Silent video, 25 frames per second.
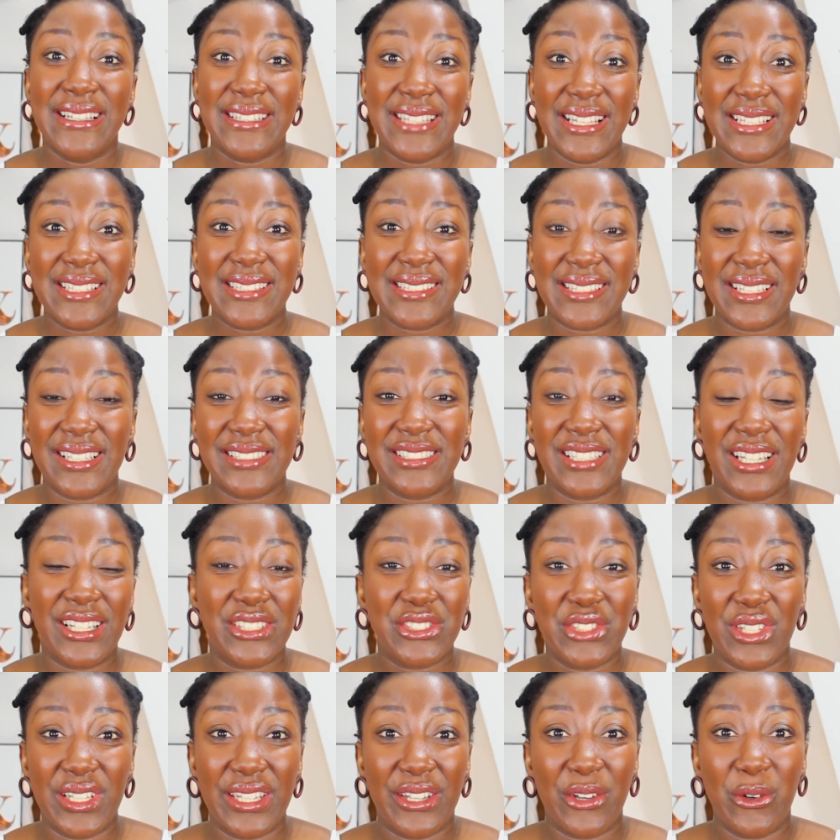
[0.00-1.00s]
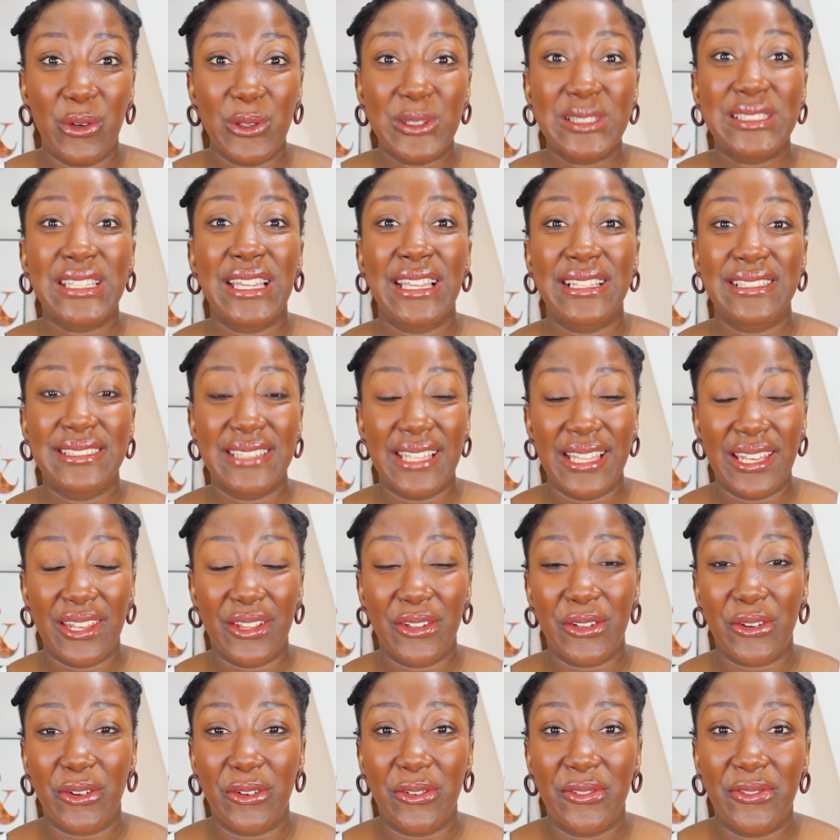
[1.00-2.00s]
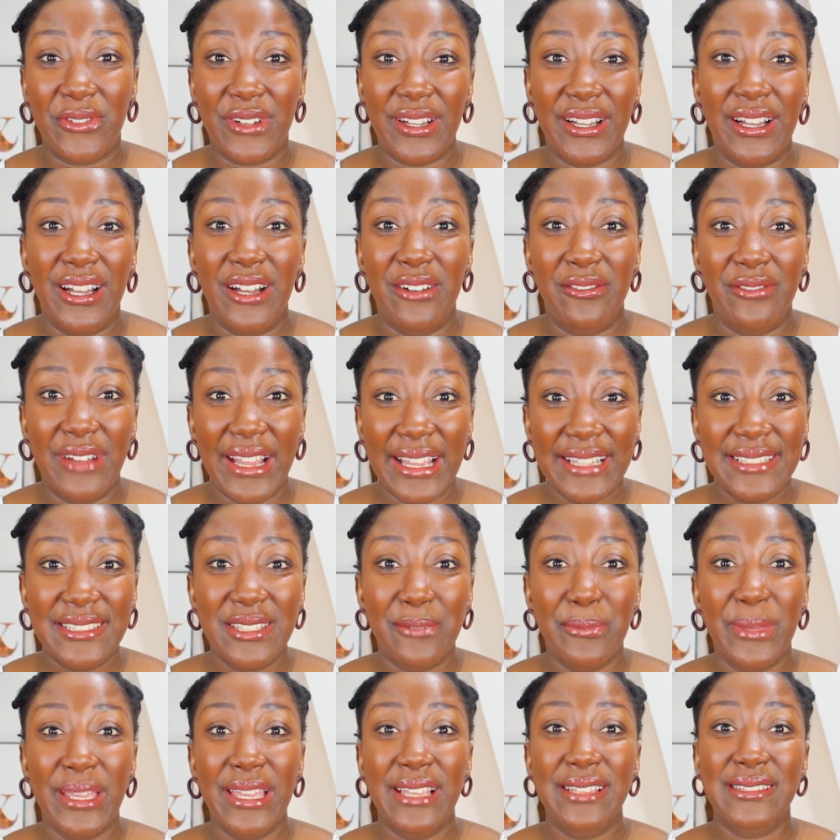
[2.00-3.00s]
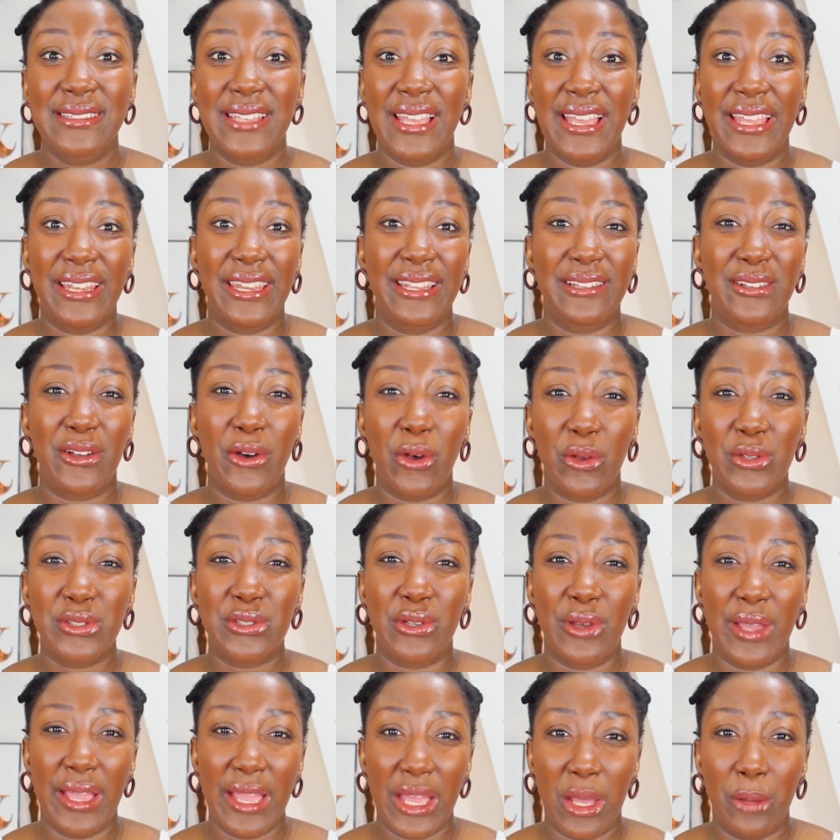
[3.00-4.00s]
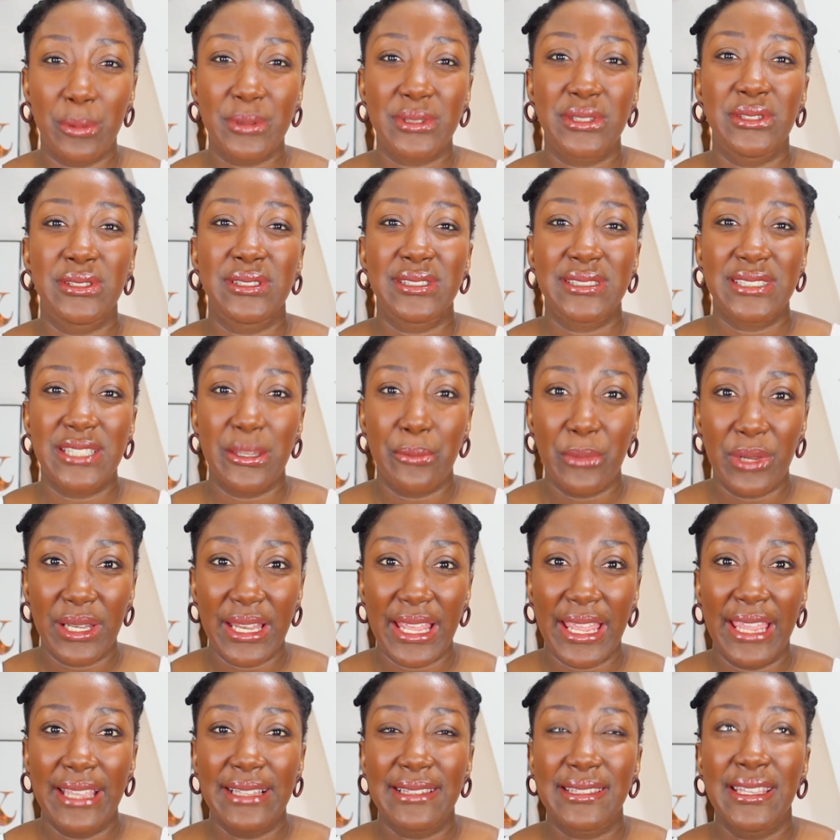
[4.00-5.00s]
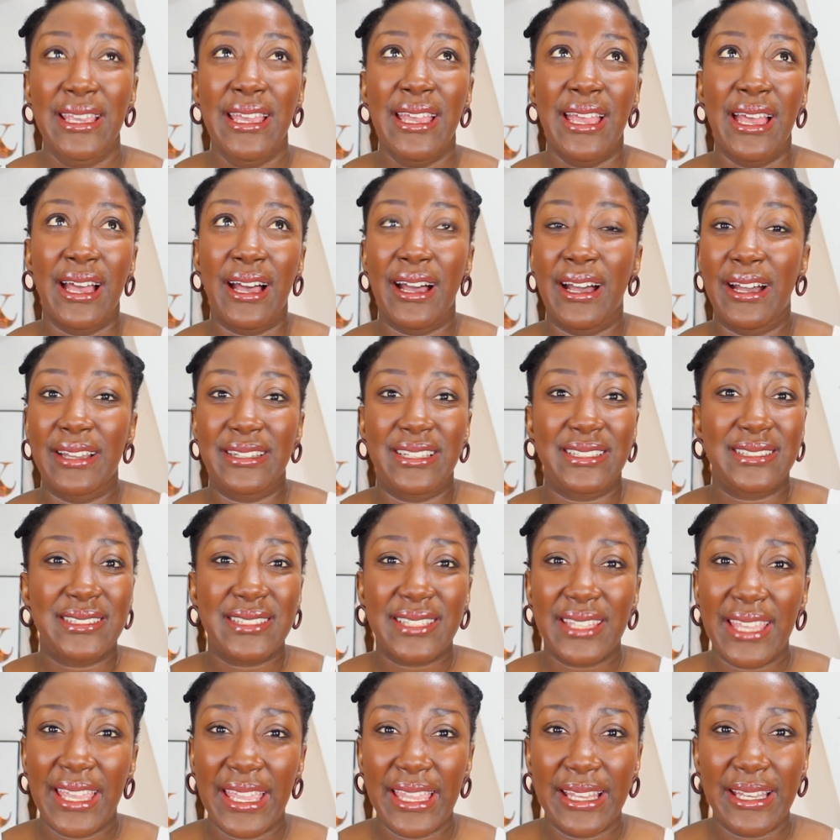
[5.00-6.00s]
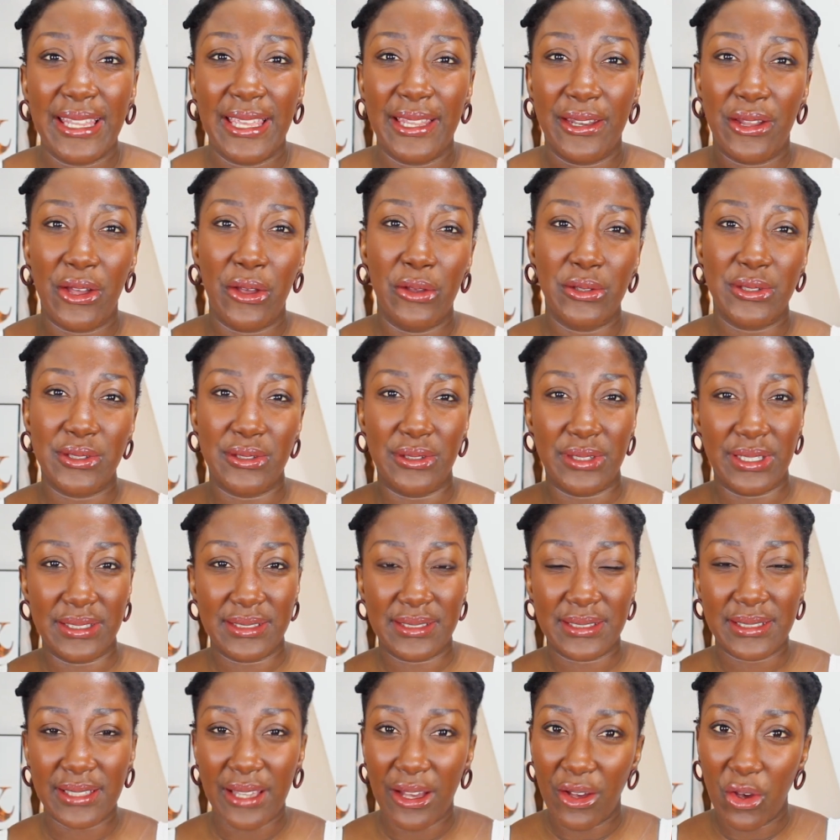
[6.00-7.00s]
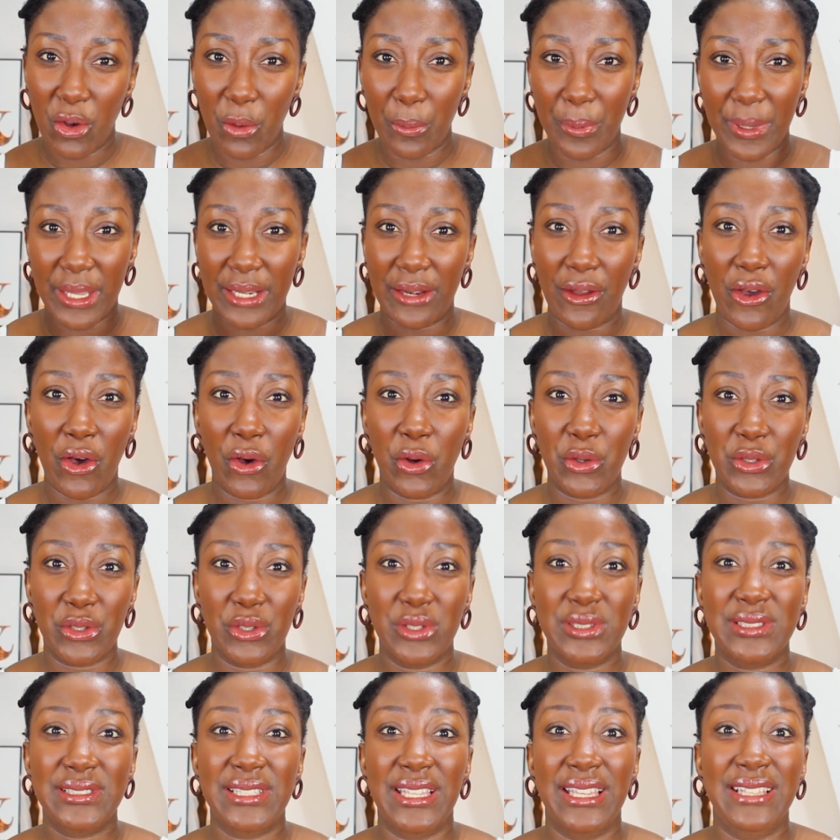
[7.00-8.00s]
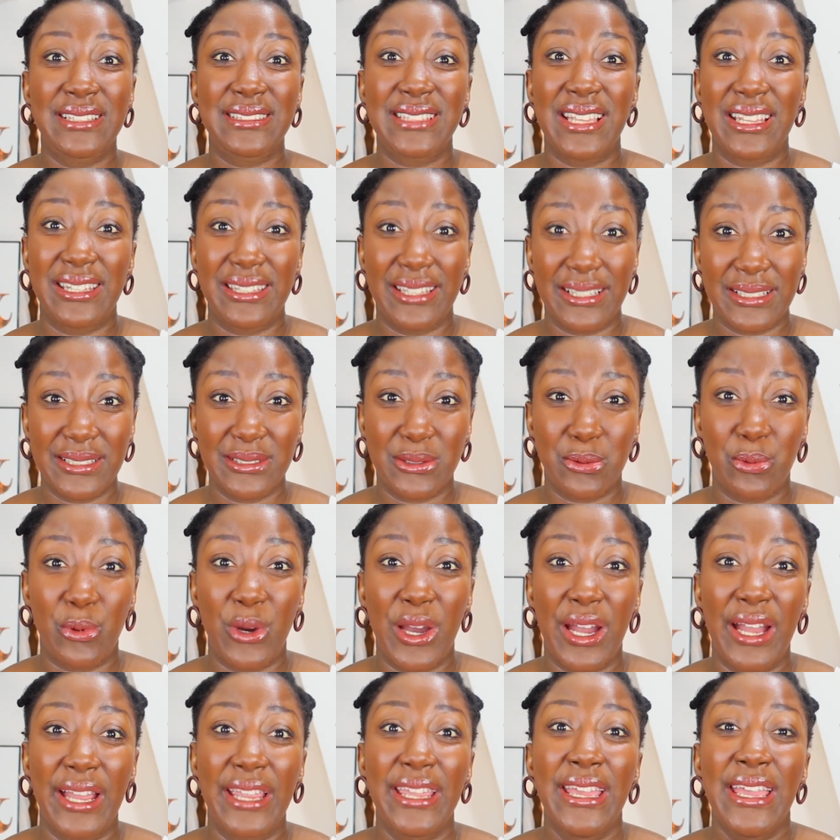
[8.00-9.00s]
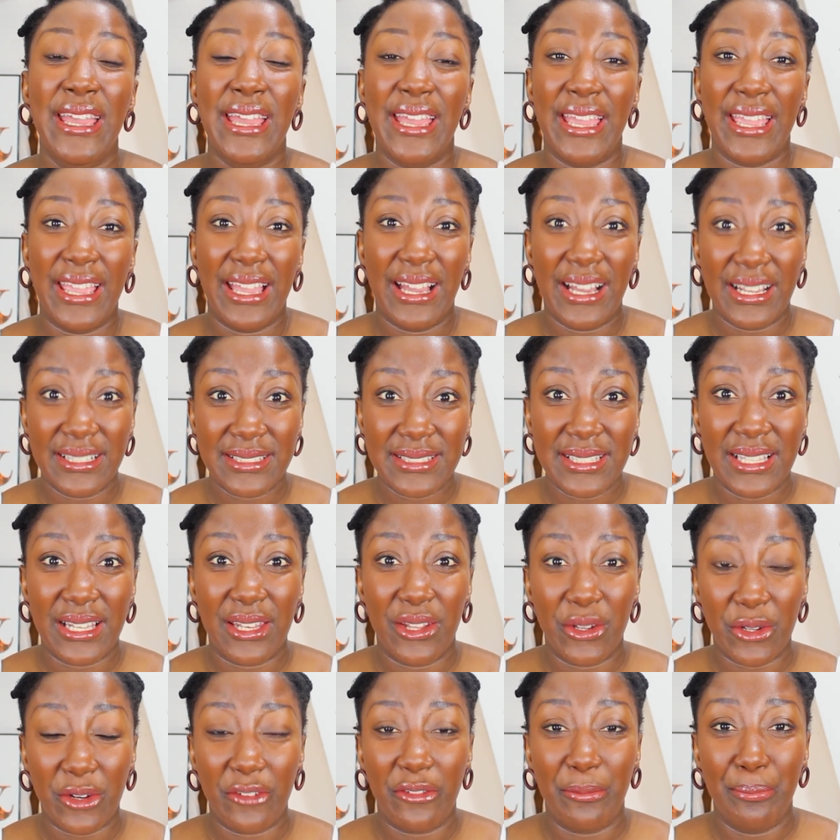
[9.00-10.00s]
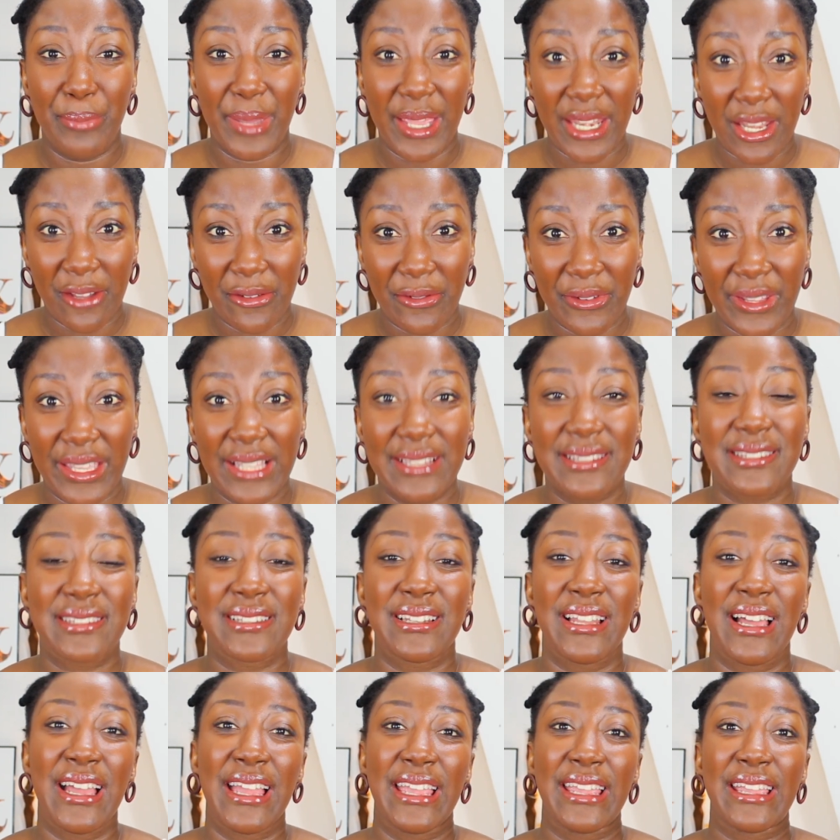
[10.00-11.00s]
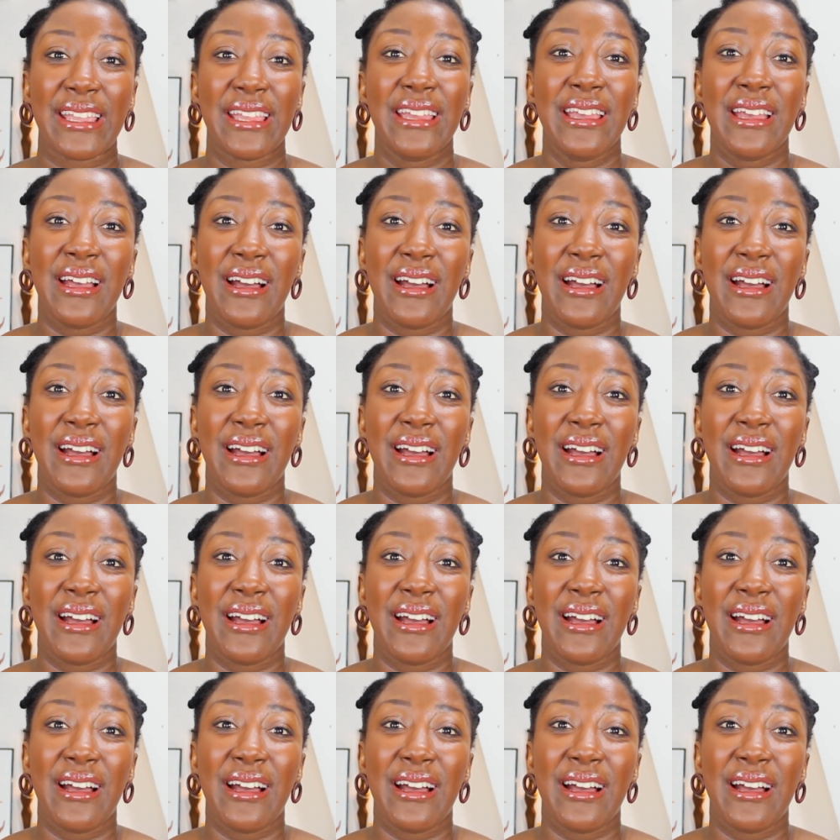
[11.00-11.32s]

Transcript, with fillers: This starch actually contains a lot of vitamins, and it also helps to stimulate the skin and also the scalp and all those things, and that is why it has a lot of benefits, like